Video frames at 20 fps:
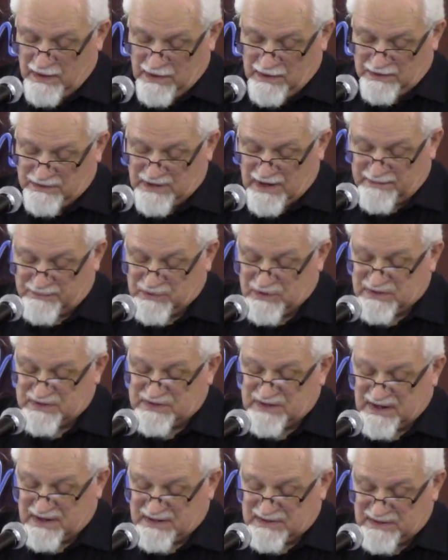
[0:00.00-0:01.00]
Chapter
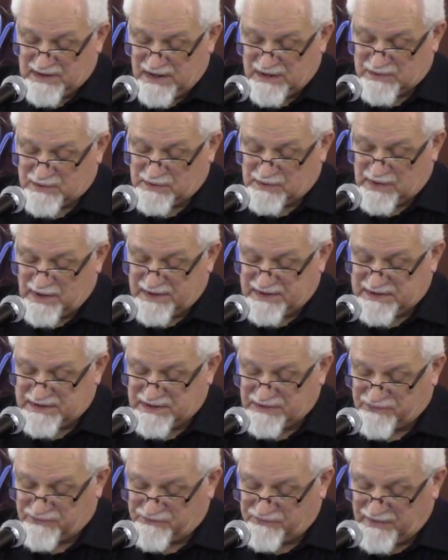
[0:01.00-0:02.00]
6 the Israelites
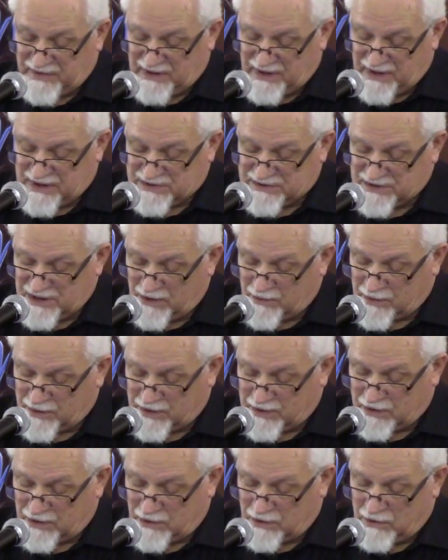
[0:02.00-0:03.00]
defeated
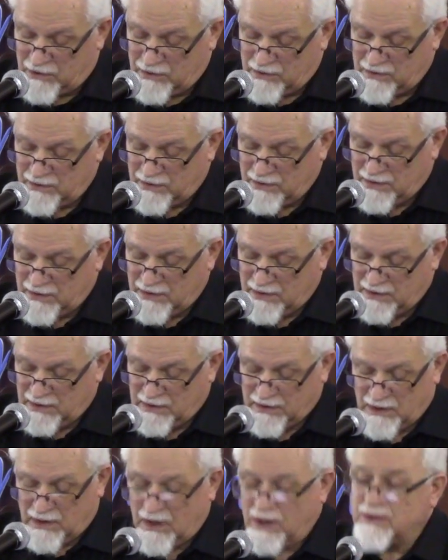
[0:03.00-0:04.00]
Jericho.
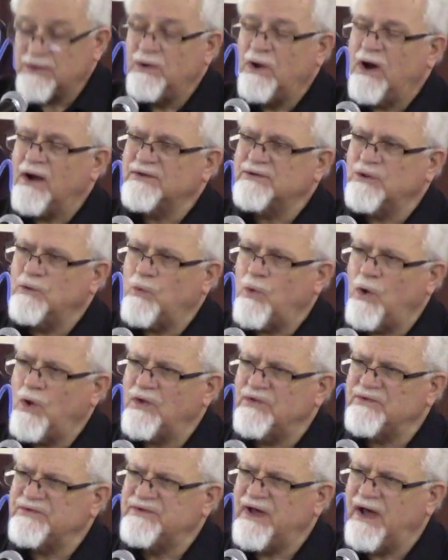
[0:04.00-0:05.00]
God knocked the
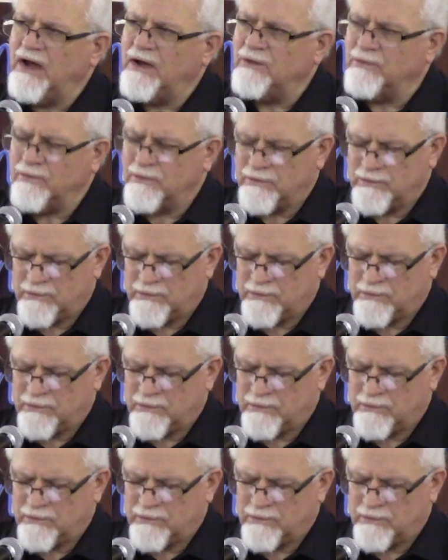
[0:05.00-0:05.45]
walls down.